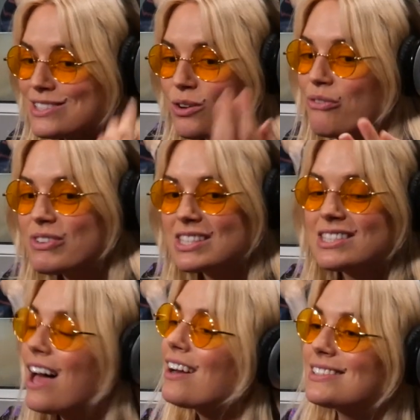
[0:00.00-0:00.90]
and yeah. so if it
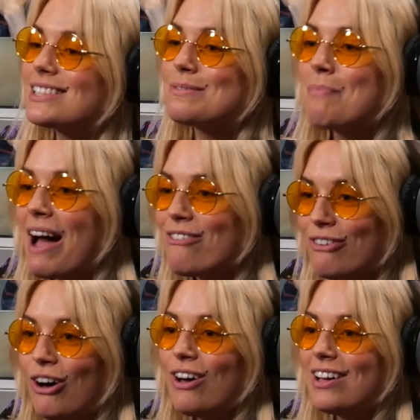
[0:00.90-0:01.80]
sucks, it's my
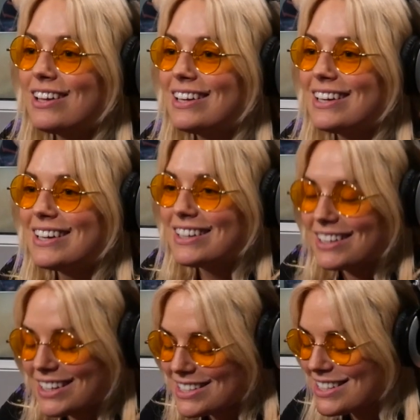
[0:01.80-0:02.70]
fault.
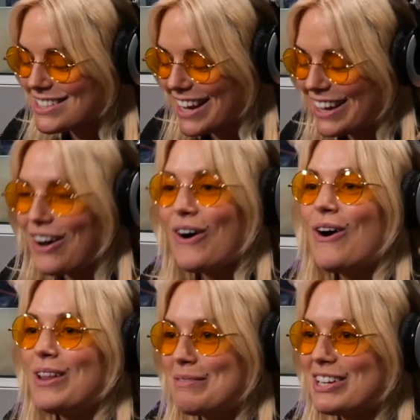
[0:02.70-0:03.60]
Yeah, because well, it's like
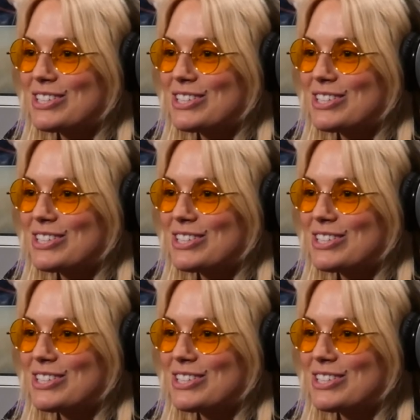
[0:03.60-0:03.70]
all over